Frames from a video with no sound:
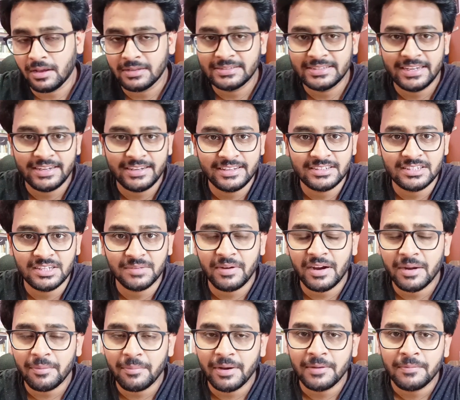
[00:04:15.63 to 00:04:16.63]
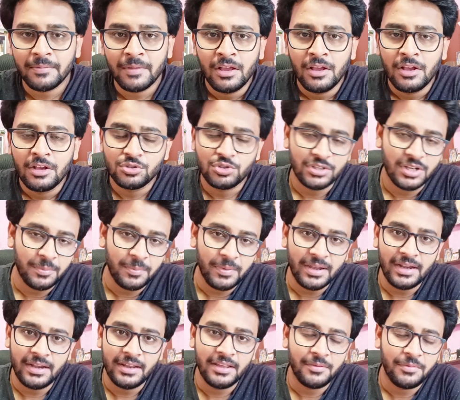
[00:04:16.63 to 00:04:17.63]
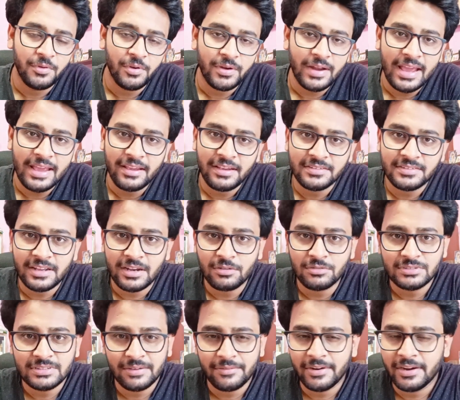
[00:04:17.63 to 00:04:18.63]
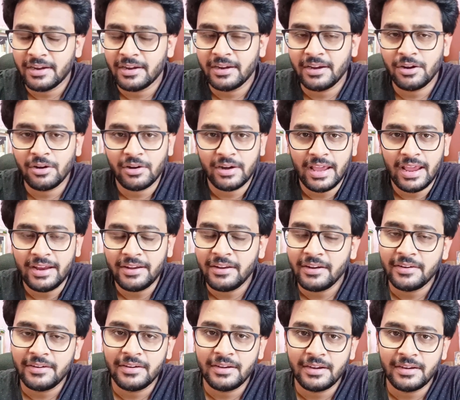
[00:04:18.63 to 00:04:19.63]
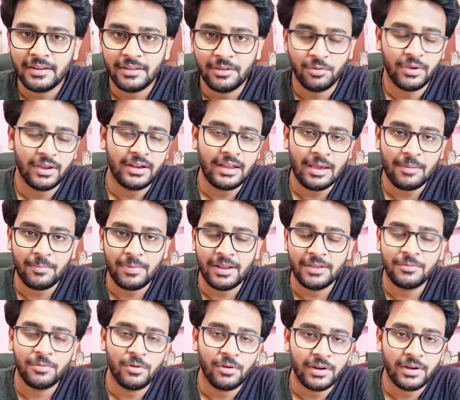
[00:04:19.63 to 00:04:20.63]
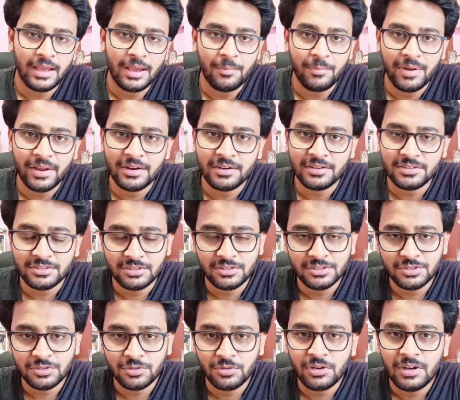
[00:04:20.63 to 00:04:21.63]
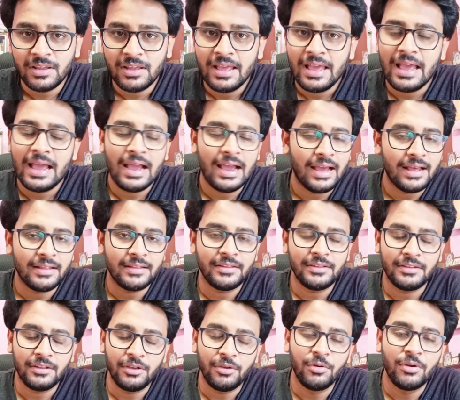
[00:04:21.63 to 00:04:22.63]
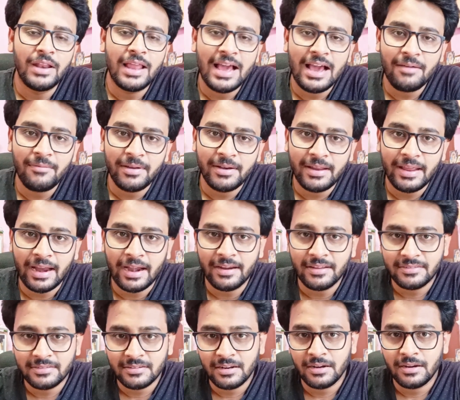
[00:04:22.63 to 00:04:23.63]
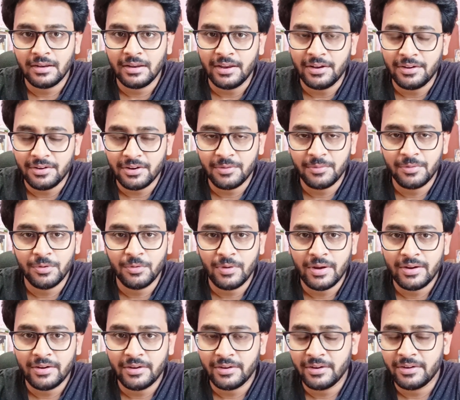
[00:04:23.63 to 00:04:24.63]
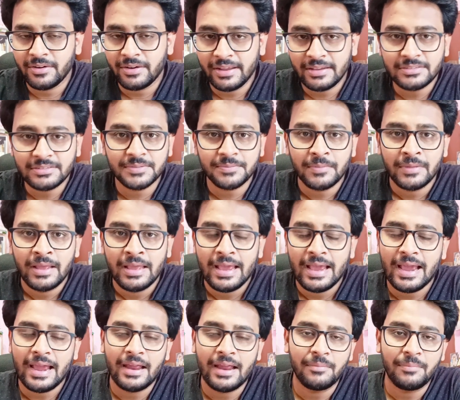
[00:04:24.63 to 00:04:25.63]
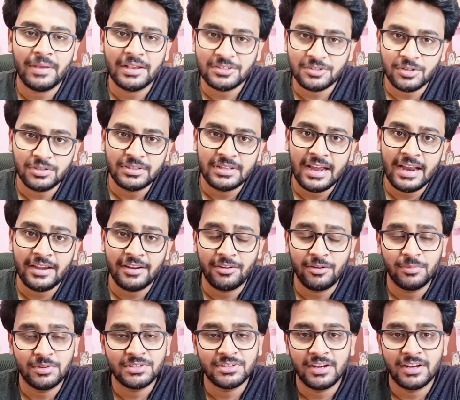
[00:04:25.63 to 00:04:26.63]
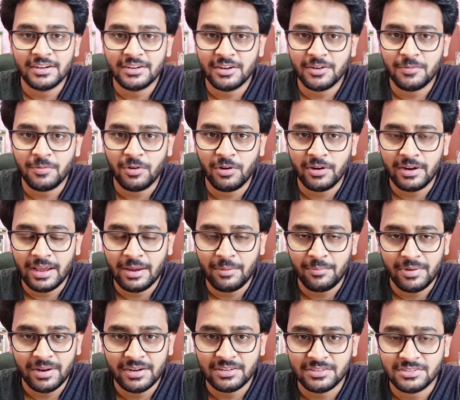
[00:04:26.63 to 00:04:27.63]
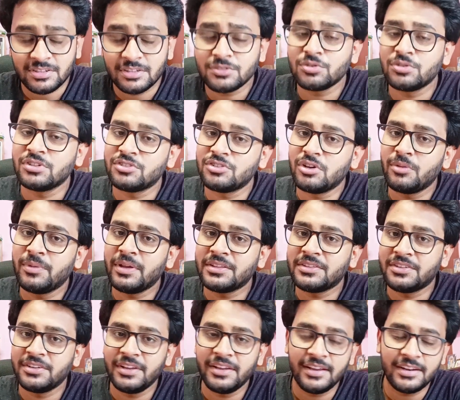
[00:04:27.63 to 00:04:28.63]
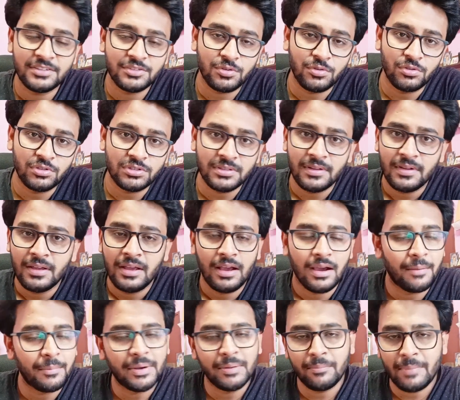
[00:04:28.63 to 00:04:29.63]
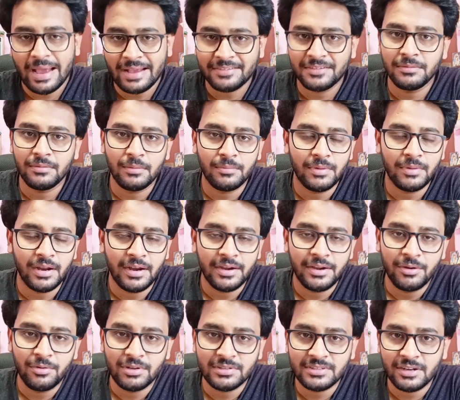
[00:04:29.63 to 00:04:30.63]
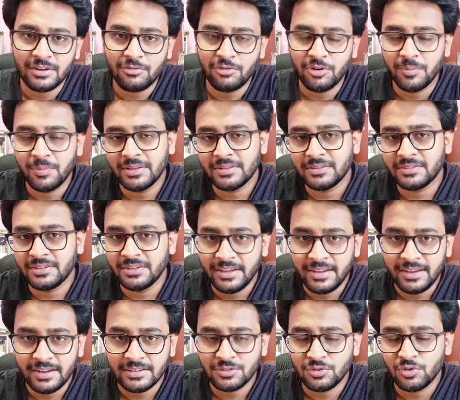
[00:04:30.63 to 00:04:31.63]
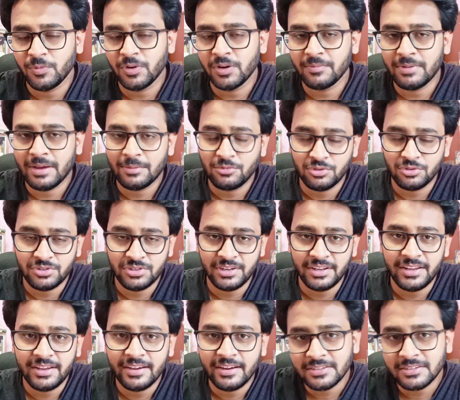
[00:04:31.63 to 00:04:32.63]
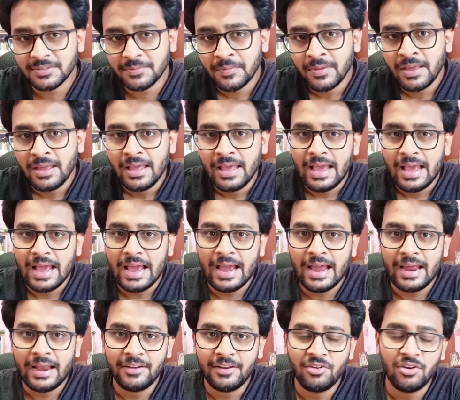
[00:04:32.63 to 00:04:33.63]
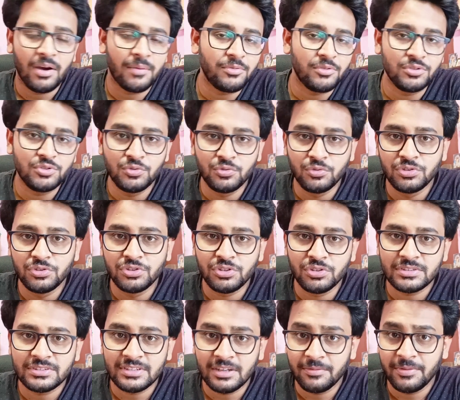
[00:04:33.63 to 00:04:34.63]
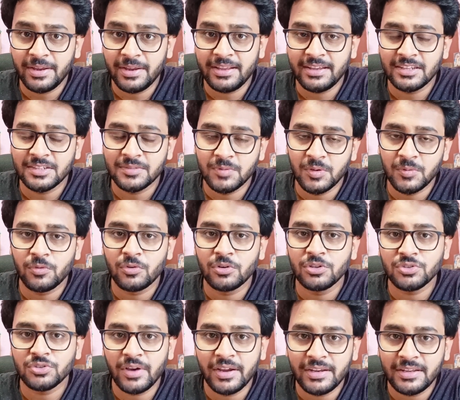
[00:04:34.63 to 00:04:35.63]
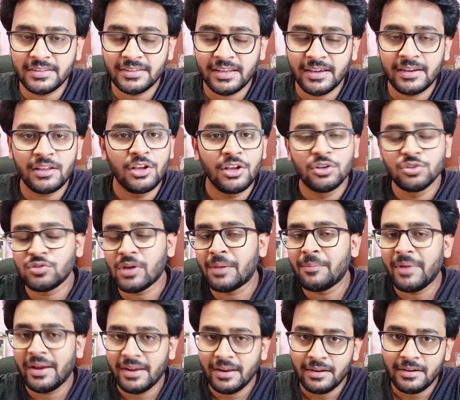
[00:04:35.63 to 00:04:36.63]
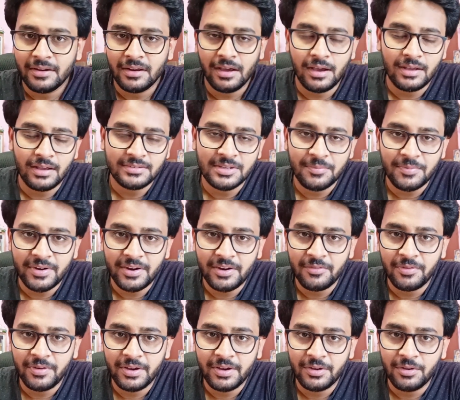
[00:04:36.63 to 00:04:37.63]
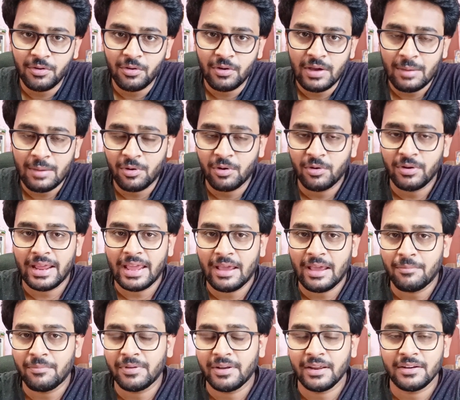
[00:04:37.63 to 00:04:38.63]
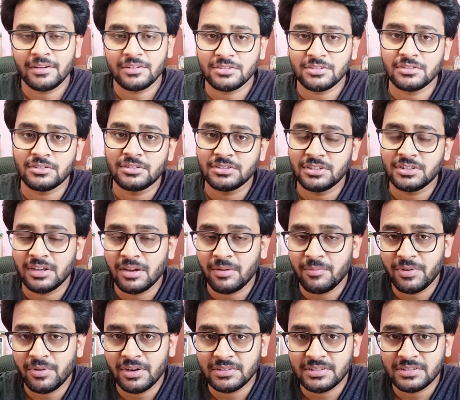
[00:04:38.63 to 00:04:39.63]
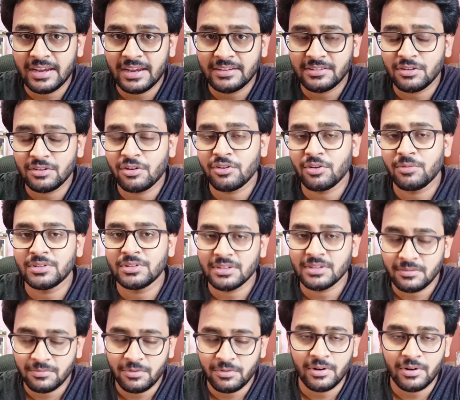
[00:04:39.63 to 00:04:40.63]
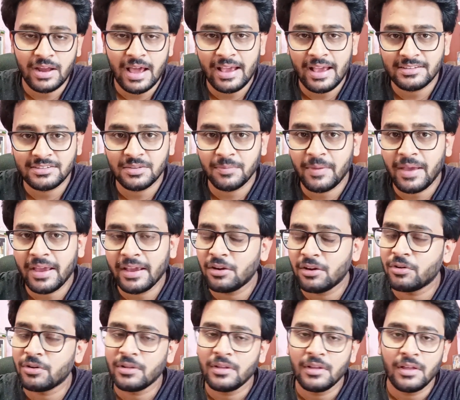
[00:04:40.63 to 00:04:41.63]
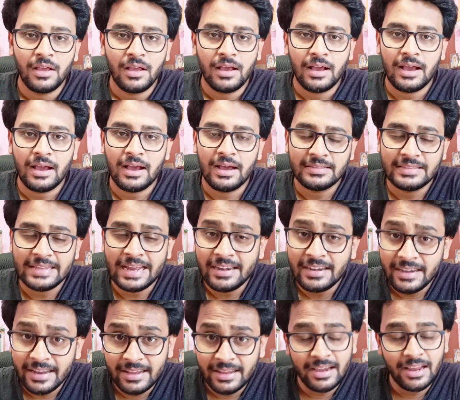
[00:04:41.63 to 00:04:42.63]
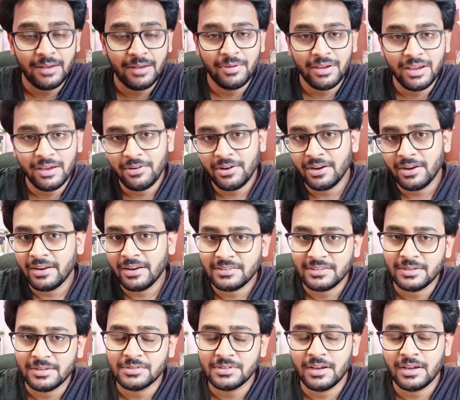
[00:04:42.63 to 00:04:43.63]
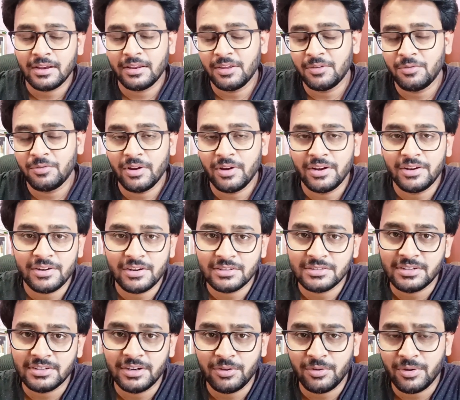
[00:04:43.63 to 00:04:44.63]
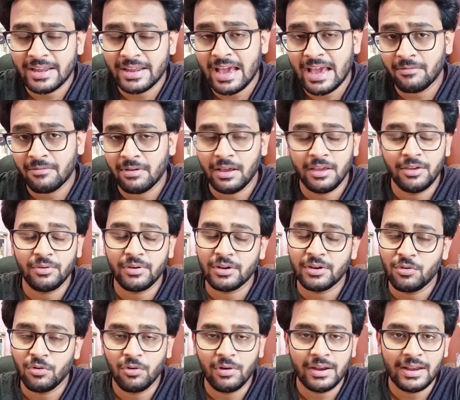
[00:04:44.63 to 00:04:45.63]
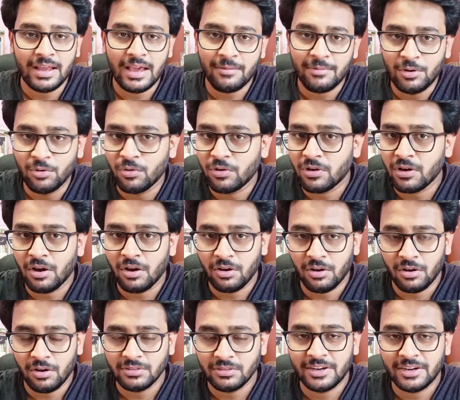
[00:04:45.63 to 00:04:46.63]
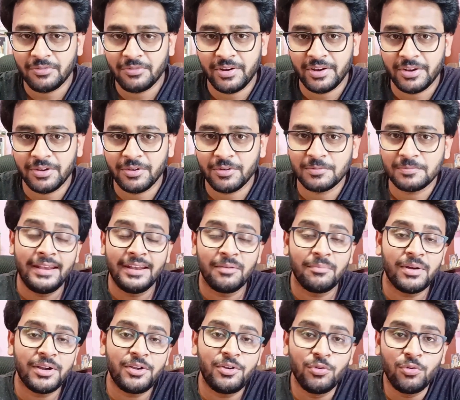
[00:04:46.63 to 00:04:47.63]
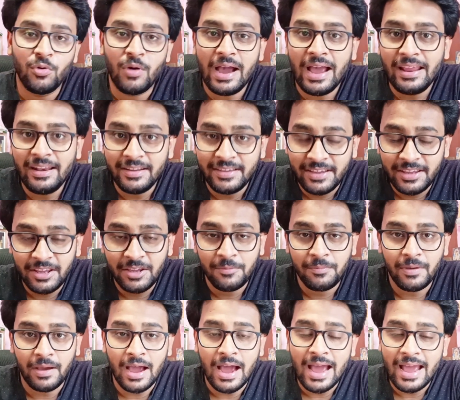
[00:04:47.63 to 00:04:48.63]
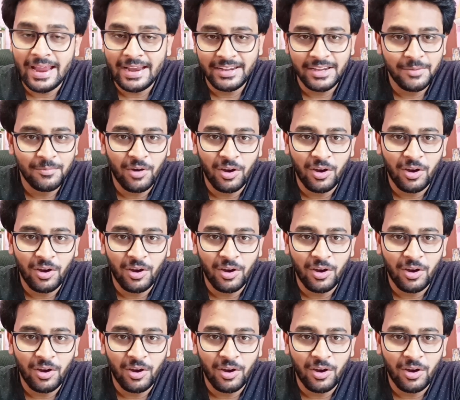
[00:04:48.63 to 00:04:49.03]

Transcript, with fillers: uh, cds department so typically if your rank is around 700 or 800 you can apply for mtech research role and you will have an additional interview and written test and based on that you'll be selected for MTech research. So this will be a three years course. I mean maximum uh, duration could be three years, 2.5 to three years and you have to choose your sub areas before joining there. So I made a uh, separate video about MTech research in computer science and automation for IISc Bangalore. Uh, that link I'll be given in the description. If you are interested, you can have uh, you can go and have a look on, on that video. In number two, I'll keep IIT